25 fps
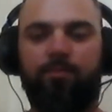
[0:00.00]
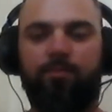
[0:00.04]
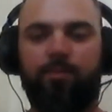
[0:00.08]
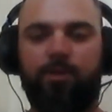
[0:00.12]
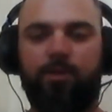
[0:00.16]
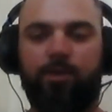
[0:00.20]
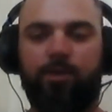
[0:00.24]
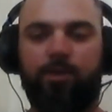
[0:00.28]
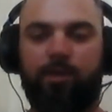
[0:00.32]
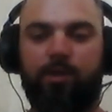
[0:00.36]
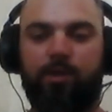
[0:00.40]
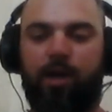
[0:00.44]

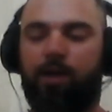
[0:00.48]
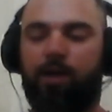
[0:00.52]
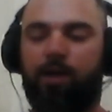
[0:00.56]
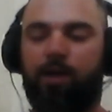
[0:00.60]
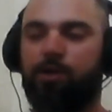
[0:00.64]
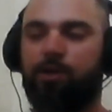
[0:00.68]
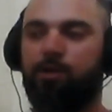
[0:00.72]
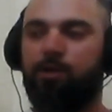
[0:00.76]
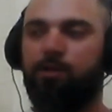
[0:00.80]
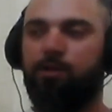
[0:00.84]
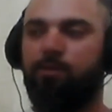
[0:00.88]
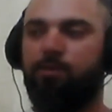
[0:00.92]
It's
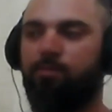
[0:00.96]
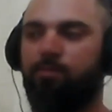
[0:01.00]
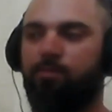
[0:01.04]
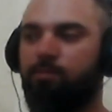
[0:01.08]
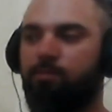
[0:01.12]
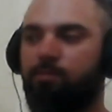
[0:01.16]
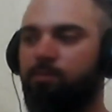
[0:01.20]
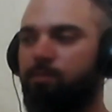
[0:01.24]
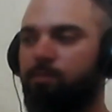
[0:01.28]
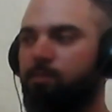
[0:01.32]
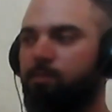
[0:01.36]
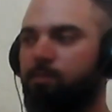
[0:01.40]
actually,
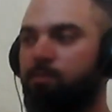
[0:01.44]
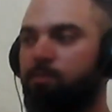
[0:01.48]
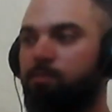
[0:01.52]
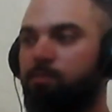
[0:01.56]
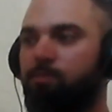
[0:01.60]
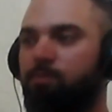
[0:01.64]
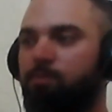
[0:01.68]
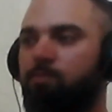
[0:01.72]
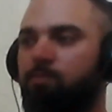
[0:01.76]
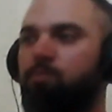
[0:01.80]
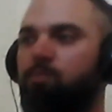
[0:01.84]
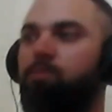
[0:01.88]

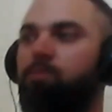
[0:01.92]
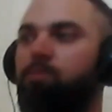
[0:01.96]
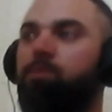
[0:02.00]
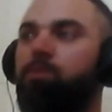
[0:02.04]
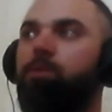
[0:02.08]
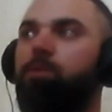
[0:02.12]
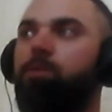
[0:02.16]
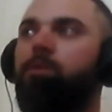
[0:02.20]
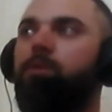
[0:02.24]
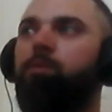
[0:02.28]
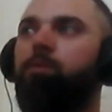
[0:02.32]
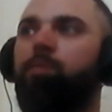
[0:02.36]
it's
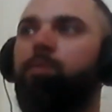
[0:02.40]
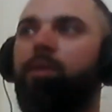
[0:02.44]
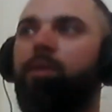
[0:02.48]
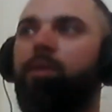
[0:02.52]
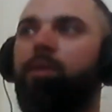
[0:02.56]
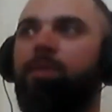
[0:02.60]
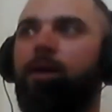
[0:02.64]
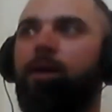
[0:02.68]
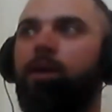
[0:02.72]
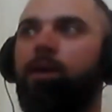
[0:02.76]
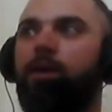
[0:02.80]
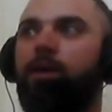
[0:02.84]
a little
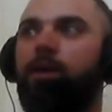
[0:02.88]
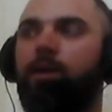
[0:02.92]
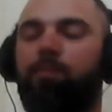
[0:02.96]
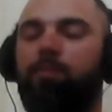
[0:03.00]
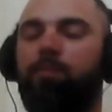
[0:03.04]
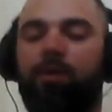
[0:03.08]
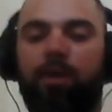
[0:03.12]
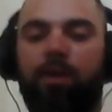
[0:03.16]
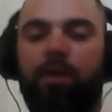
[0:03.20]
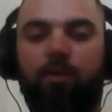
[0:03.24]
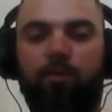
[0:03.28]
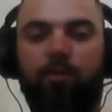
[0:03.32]
pathetic. I
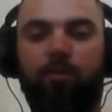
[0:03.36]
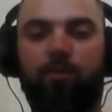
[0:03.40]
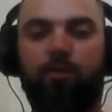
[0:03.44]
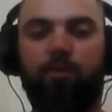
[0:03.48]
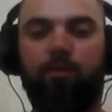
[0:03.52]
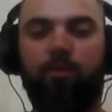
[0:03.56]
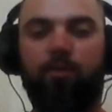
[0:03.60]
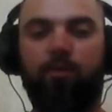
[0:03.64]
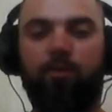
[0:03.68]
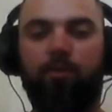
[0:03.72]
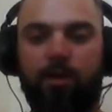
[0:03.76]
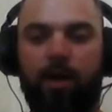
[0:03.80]
mean,
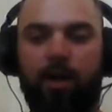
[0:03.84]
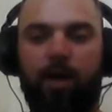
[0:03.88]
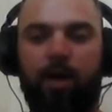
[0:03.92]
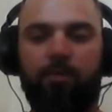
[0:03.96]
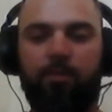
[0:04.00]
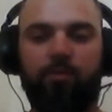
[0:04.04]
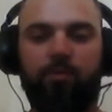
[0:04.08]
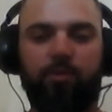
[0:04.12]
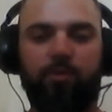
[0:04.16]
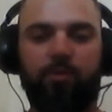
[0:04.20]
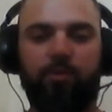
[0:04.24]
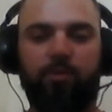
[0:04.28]
the
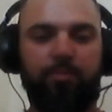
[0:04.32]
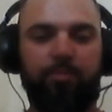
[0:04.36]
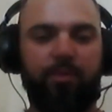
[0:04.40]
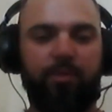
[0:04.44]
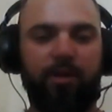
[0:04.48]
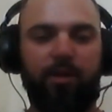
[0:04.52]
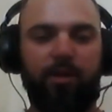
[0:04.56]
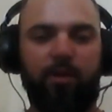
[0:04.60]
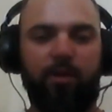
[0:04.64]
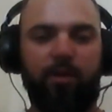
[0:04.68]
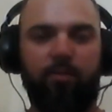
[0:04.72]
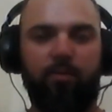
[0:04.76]
cops were
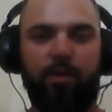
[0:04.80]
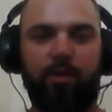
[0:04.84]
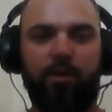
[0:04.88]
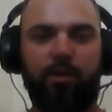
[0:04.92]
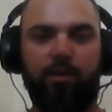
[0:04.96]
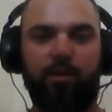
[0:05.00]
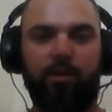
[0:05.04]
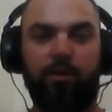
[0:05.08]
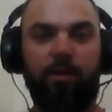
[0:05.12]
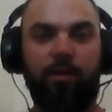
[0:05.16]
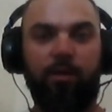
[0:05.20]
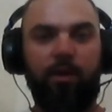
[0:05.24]
completely
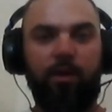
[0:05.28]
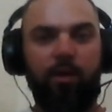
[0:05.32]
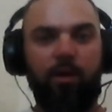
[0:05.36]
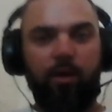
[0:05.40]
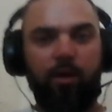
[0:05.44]
winded.